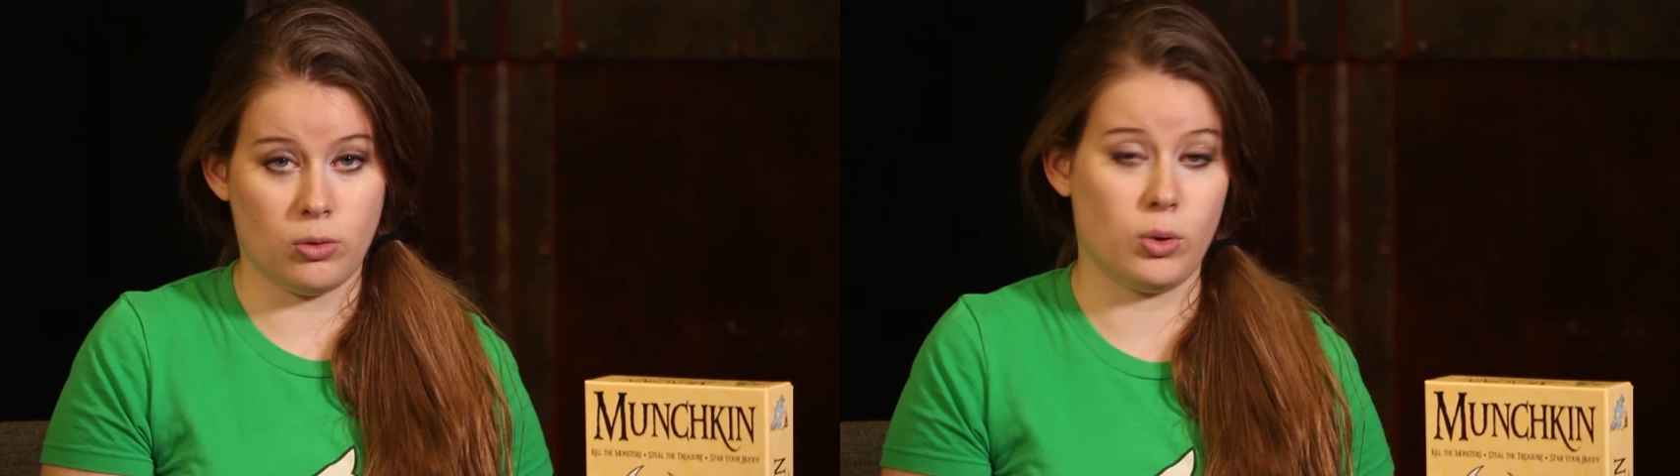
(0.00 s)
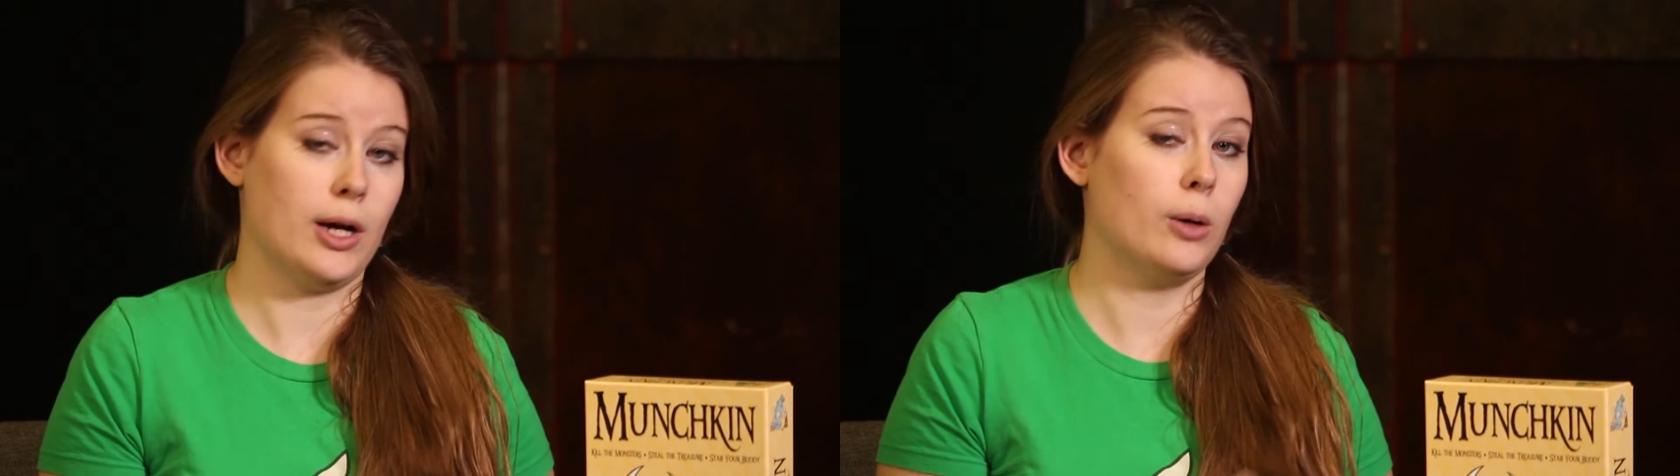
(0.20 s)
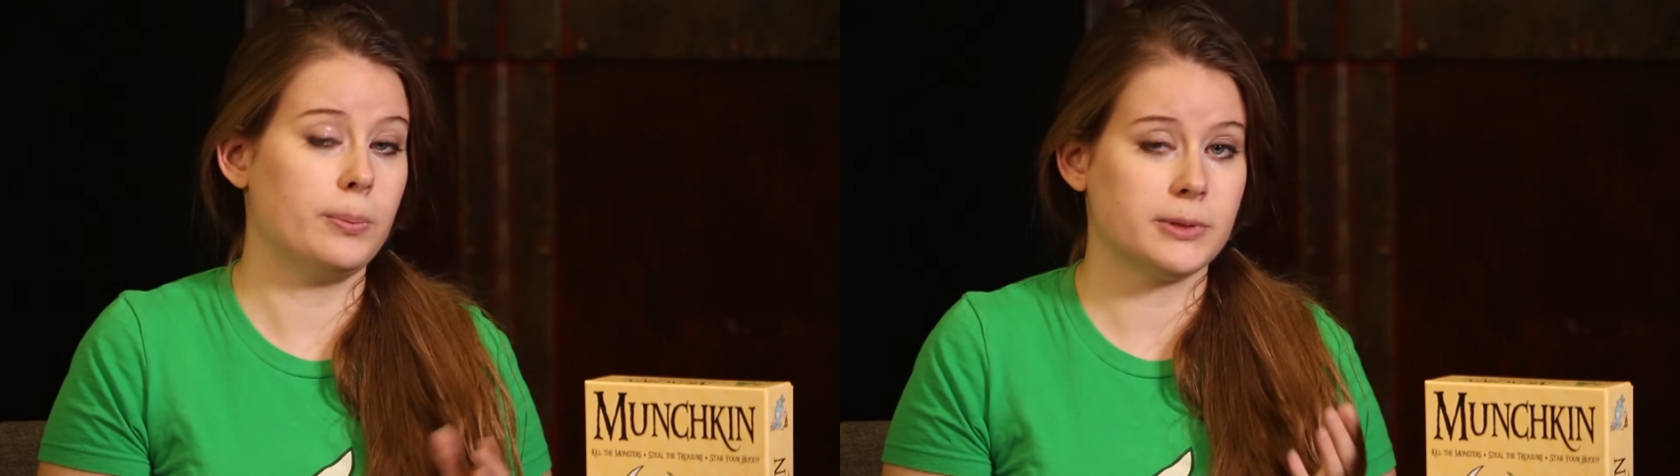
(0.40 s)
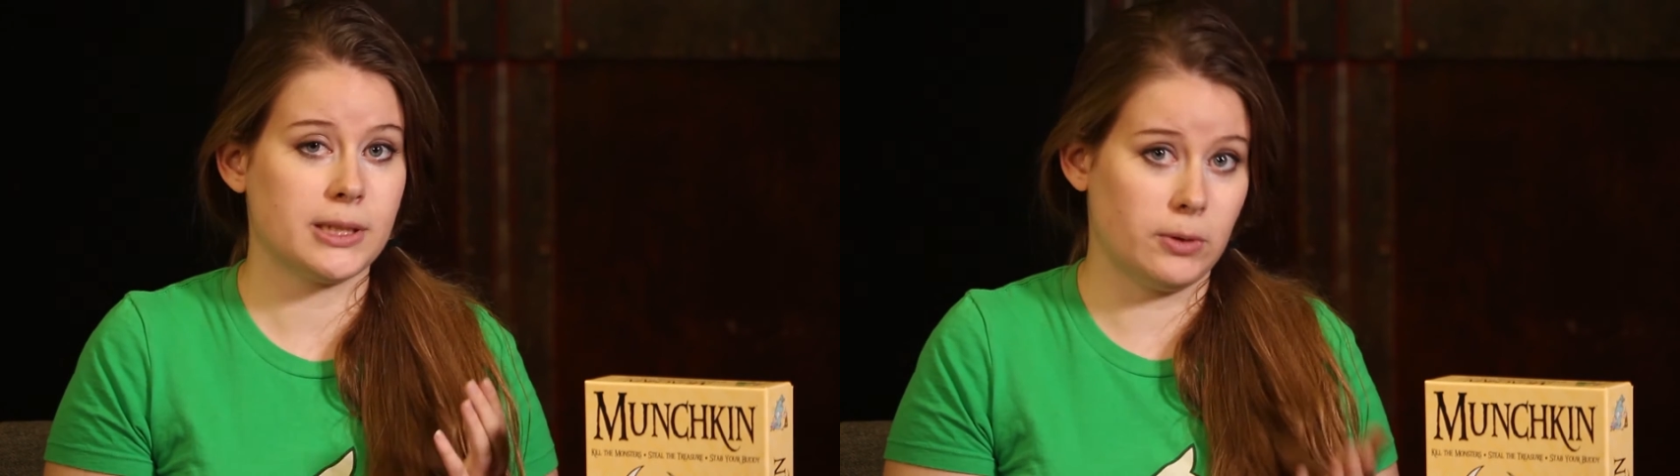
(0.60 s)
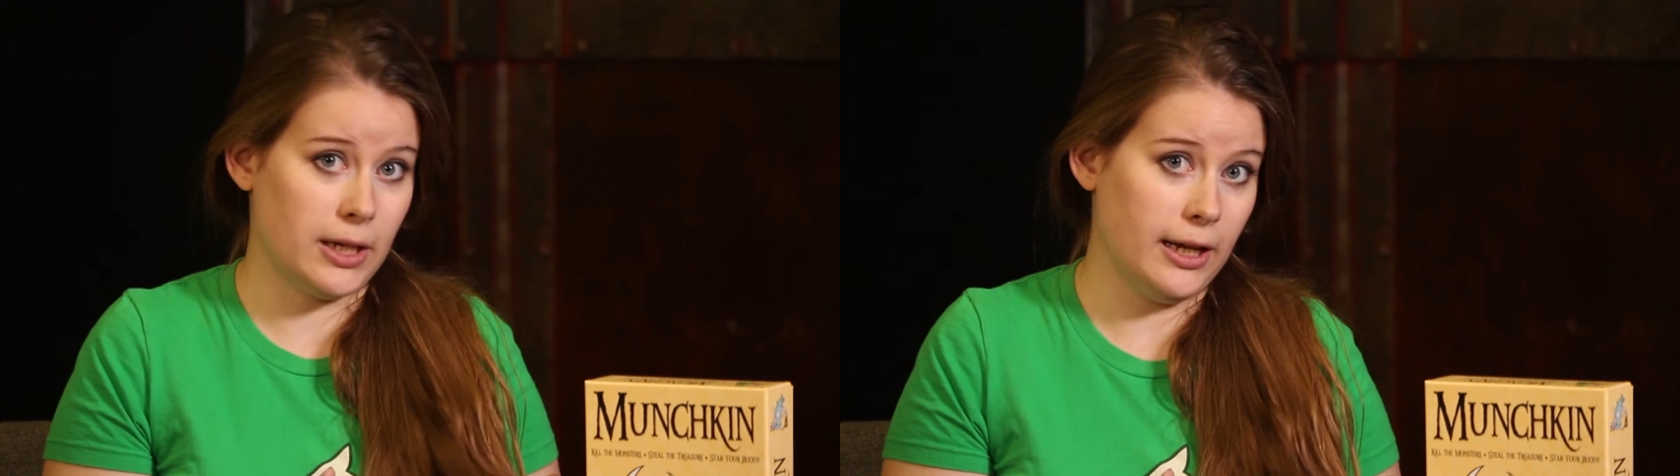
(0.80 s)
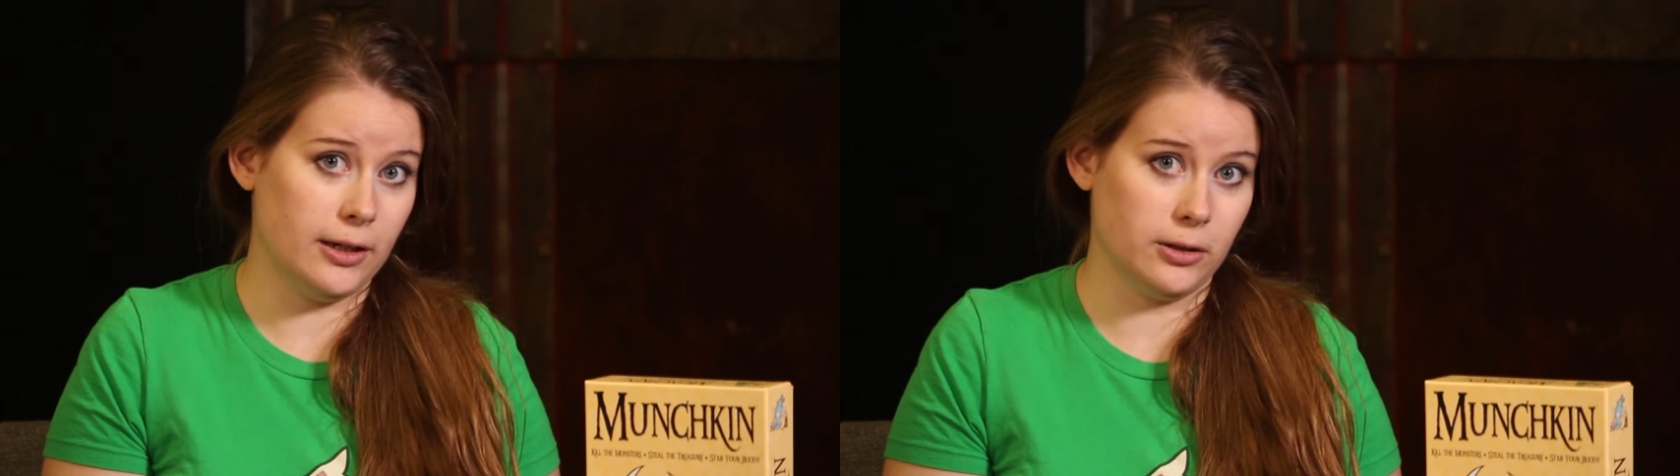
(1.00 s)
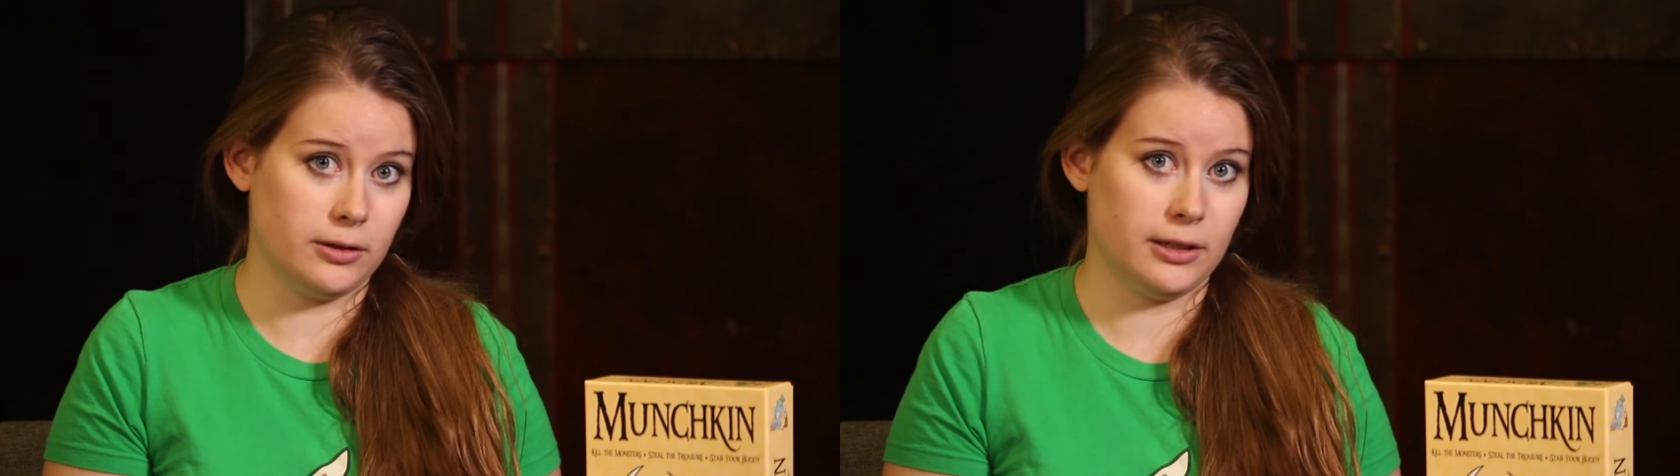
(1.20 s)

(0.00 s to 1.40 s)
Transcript: or help someone out